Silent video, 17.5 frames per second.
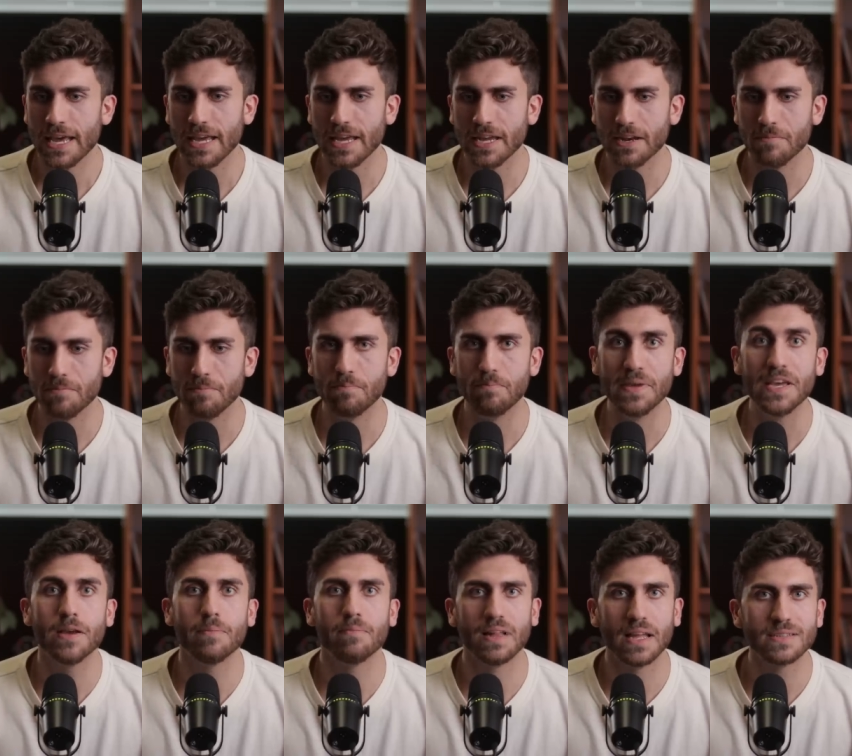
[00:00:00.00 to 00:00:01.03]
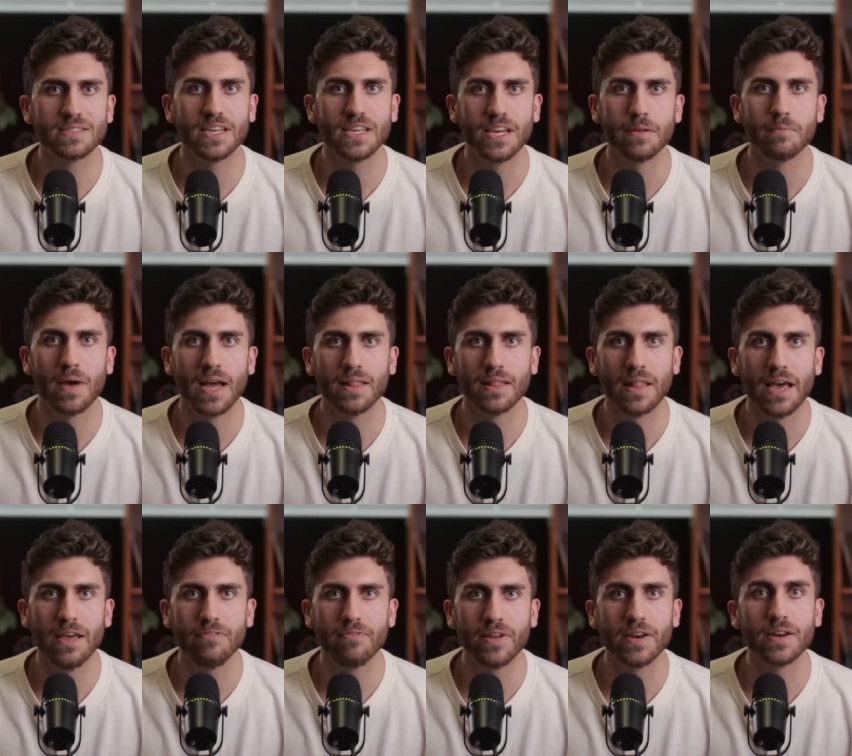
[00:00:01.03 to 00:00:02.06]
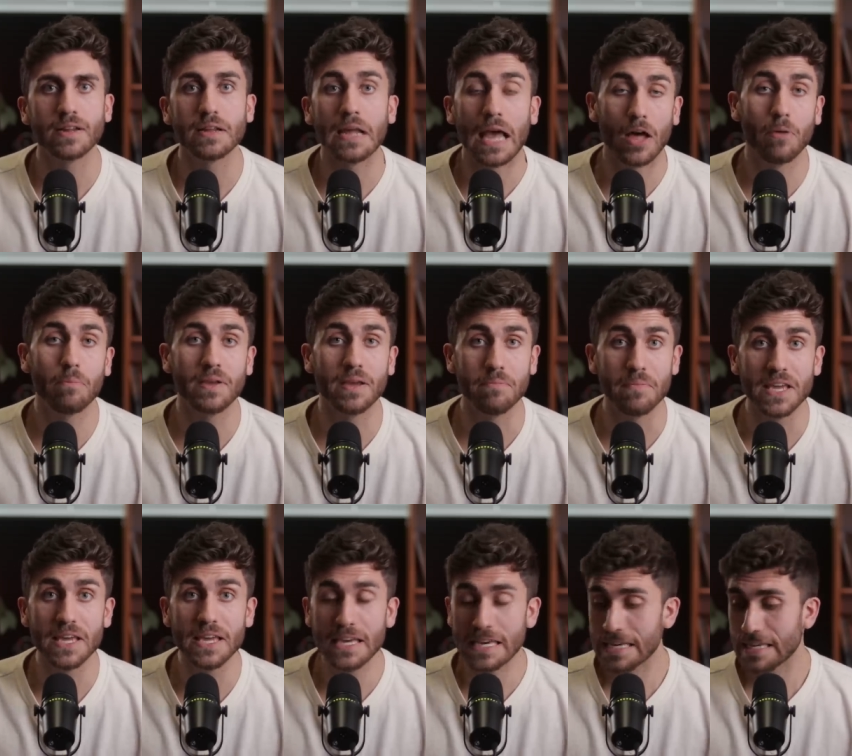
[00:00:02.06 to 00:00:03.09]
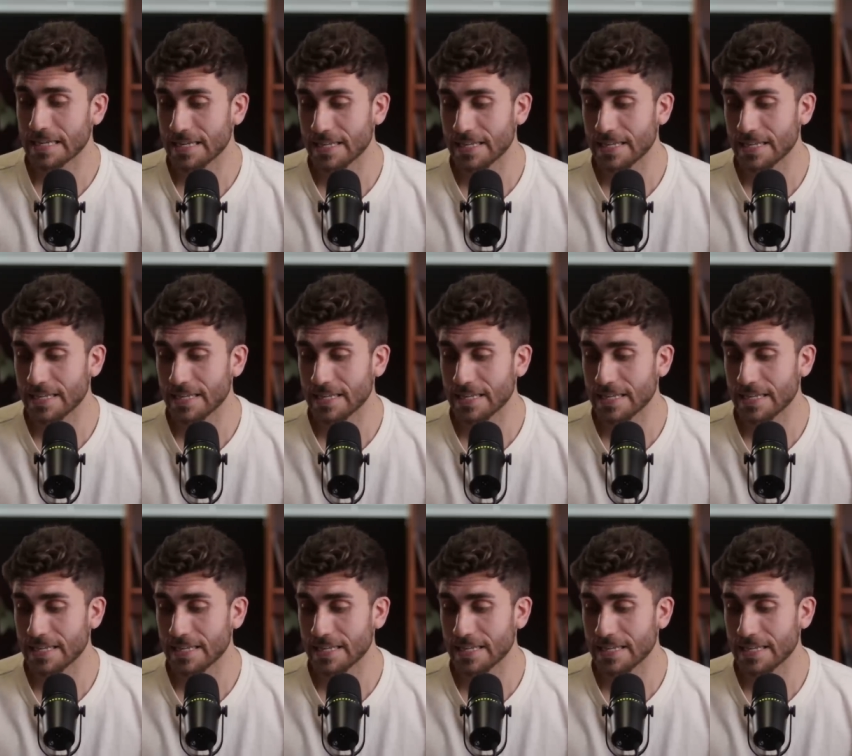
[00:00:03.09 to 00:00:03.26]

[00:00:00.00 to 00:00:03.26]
in being a blessing in my life and helping me